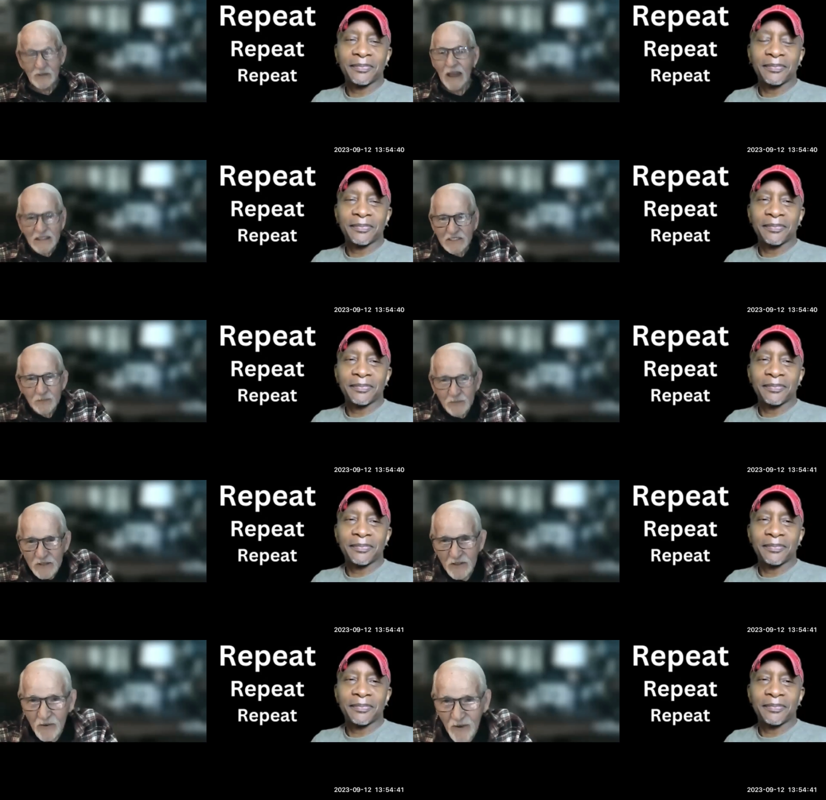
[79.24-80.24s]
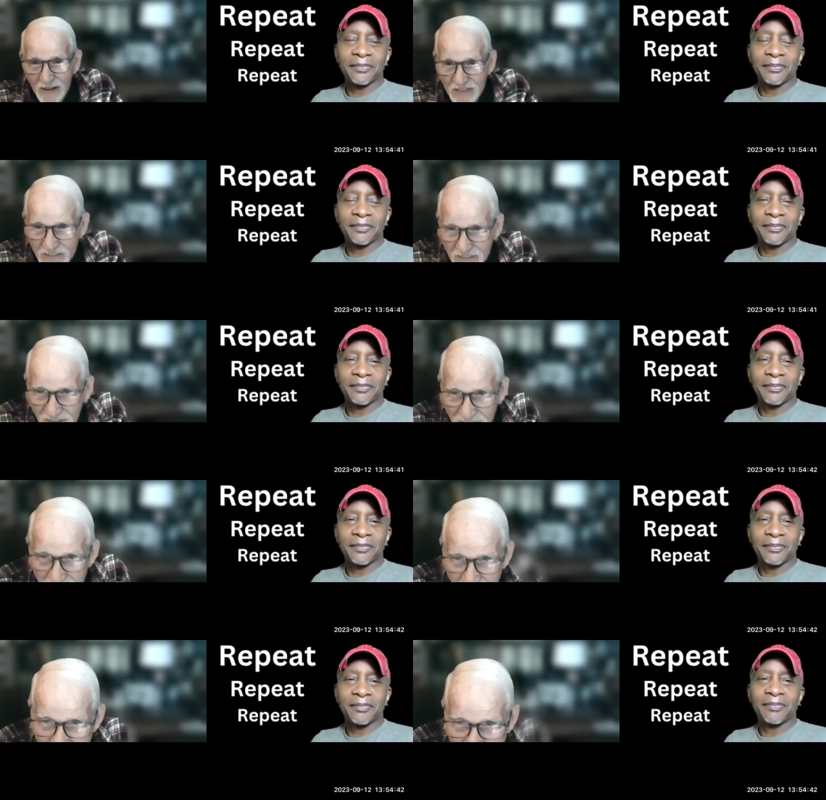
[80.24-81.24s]
Speaker 1: It has to be their idea.
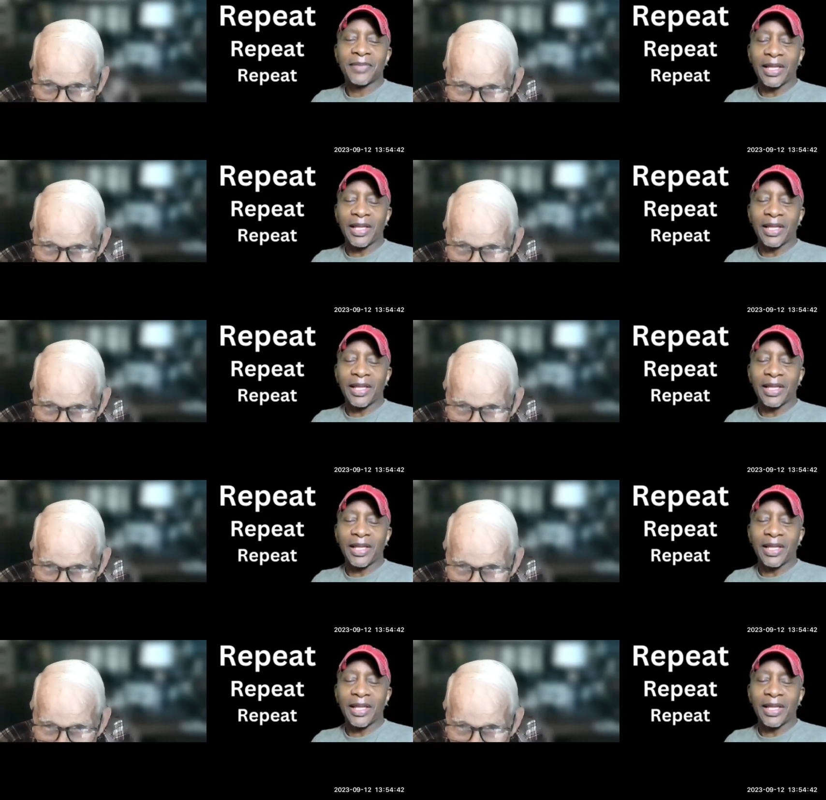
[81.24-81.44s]
Yeah.